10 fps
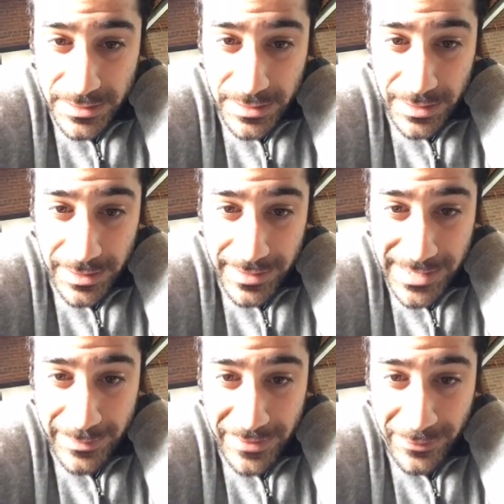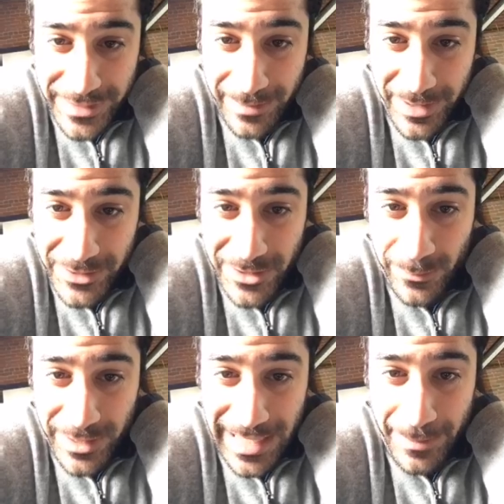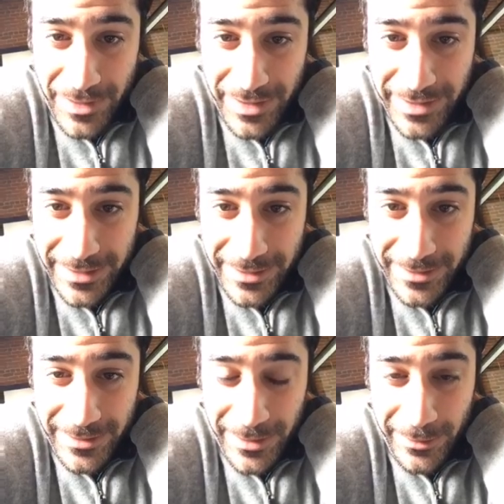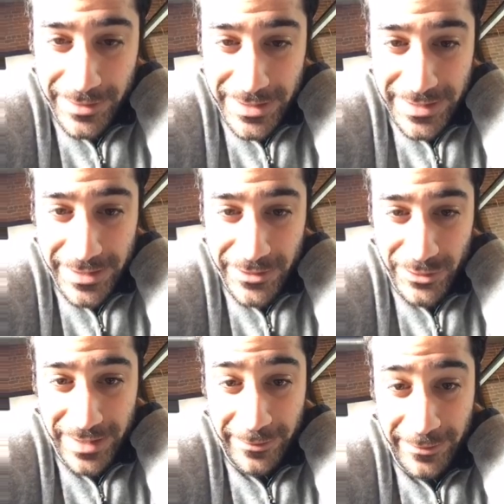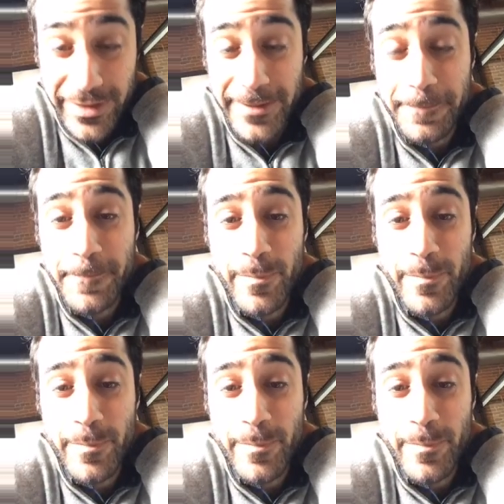They seem to forget Periscope won App of the Year. ONDAs are everything.